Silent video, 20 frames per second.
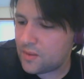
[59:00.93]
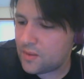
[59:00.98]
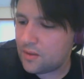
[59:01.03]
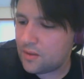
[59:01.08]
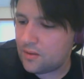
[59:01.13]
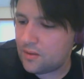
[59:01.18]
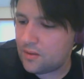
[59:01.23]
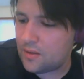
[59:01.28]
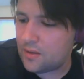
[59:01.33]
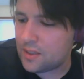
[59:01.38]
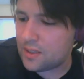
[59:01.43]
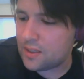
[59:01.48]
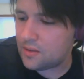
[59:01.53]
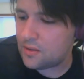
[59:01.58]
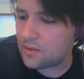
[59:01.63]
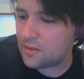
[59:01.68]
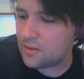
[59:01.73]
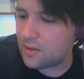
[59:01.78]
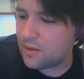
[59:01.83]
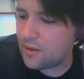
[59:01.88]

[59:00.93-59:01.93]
All right, good.